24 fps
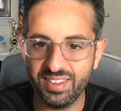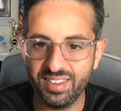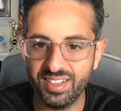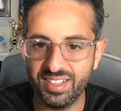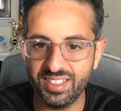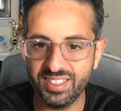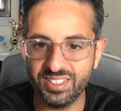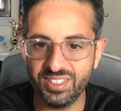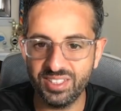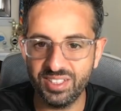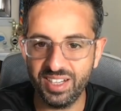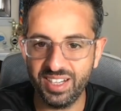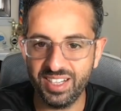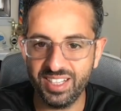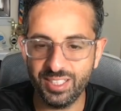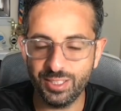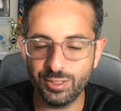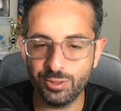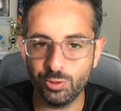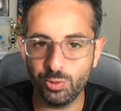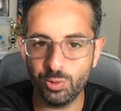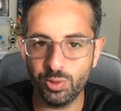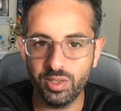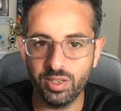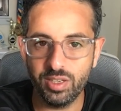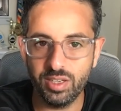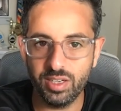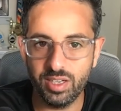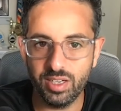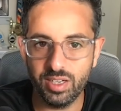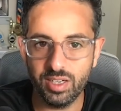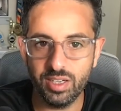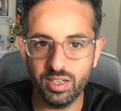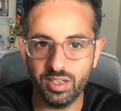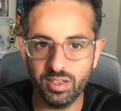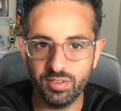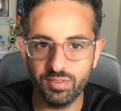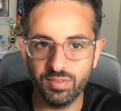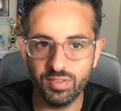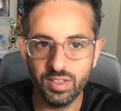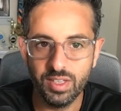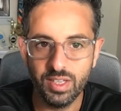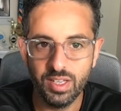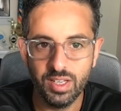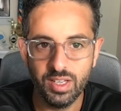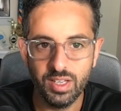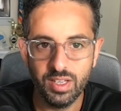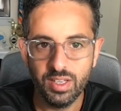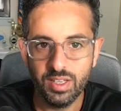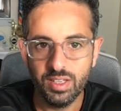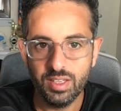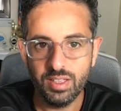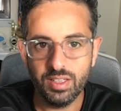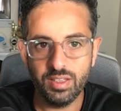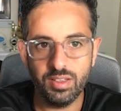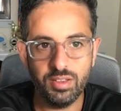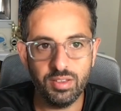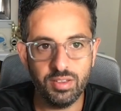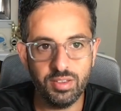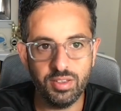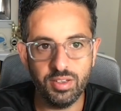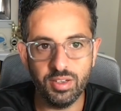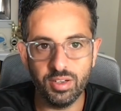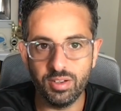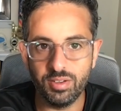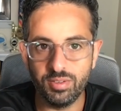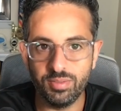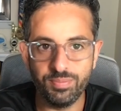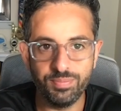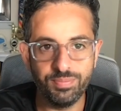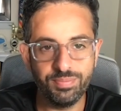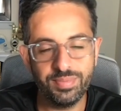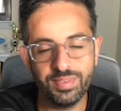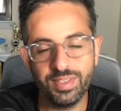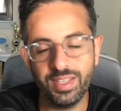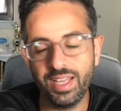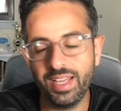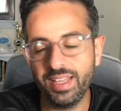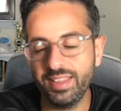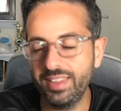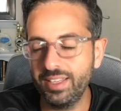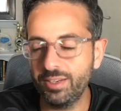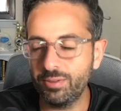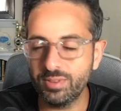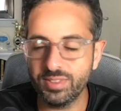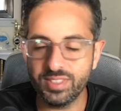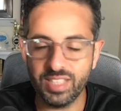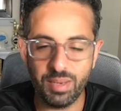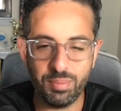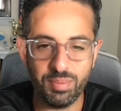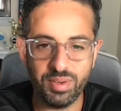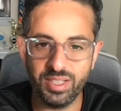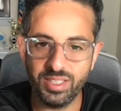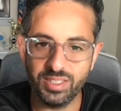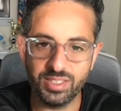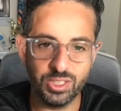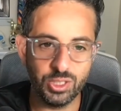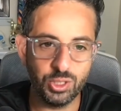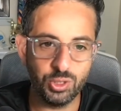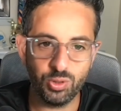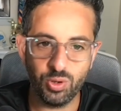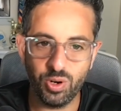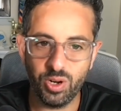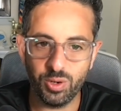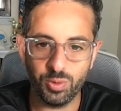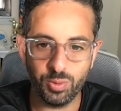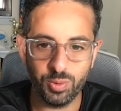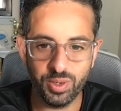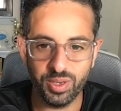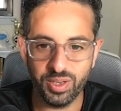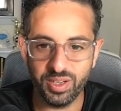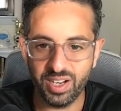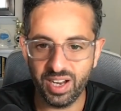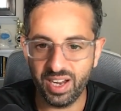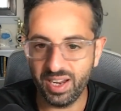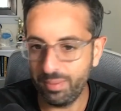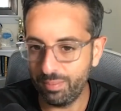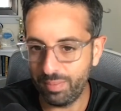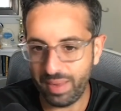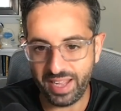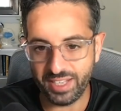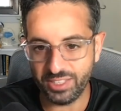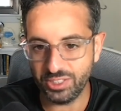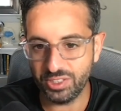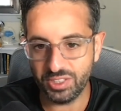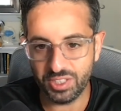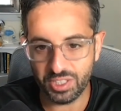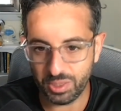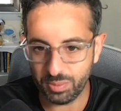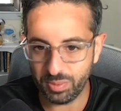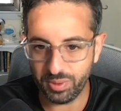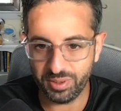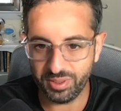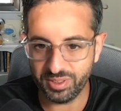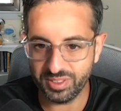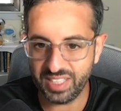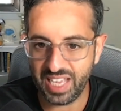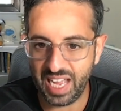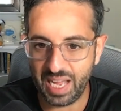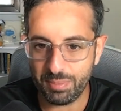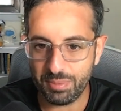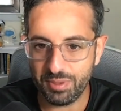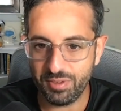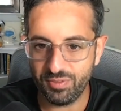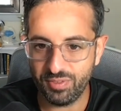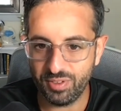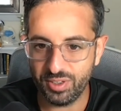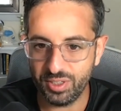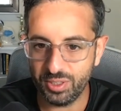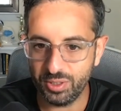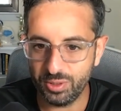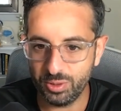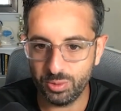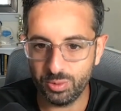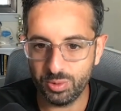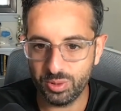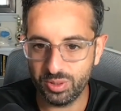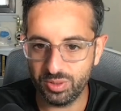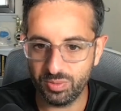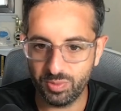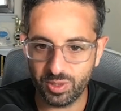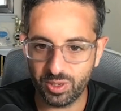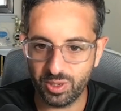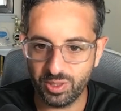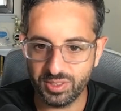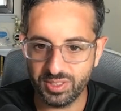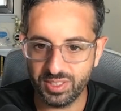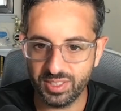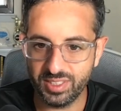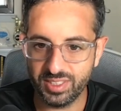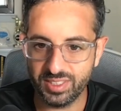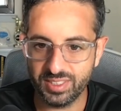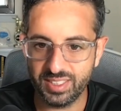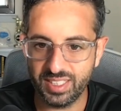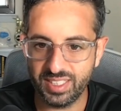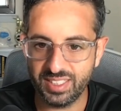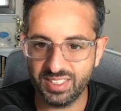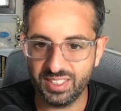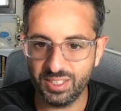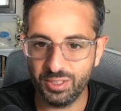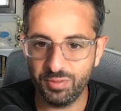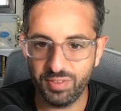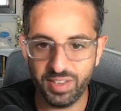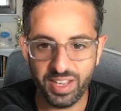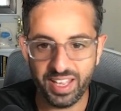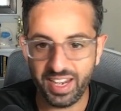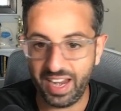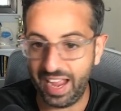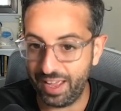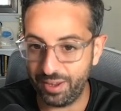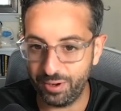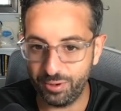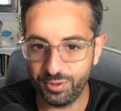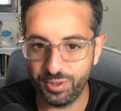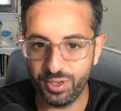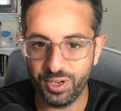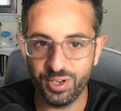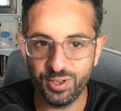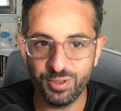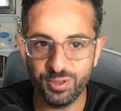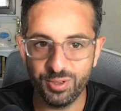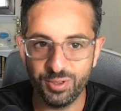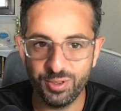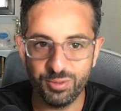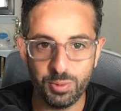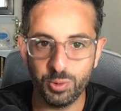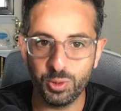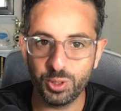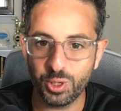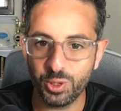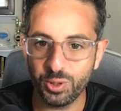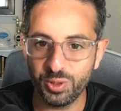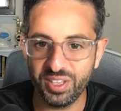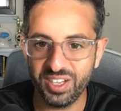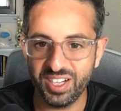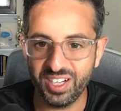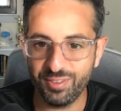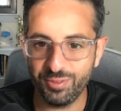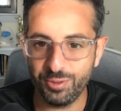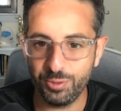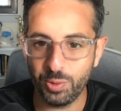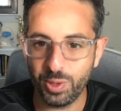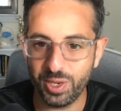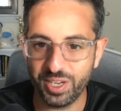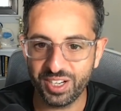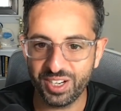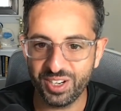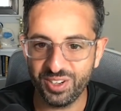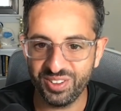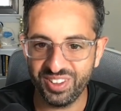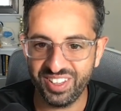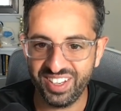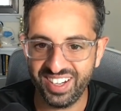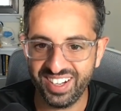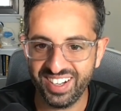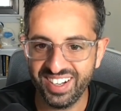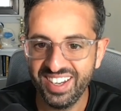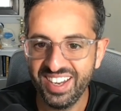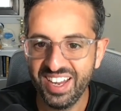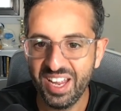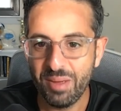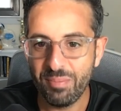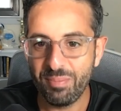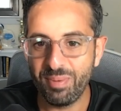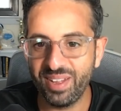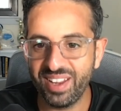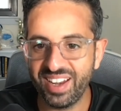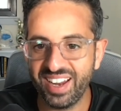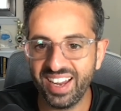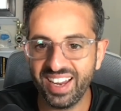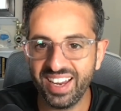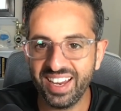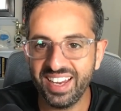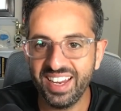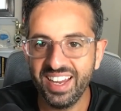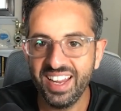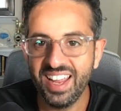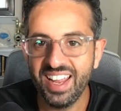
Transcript: And is there any sort of you know, I think resentment is a strong word. I imagine that your brother is happy for you with regards to the success that you've had. I don't know. Maybe we'll go there if you want to go there. But I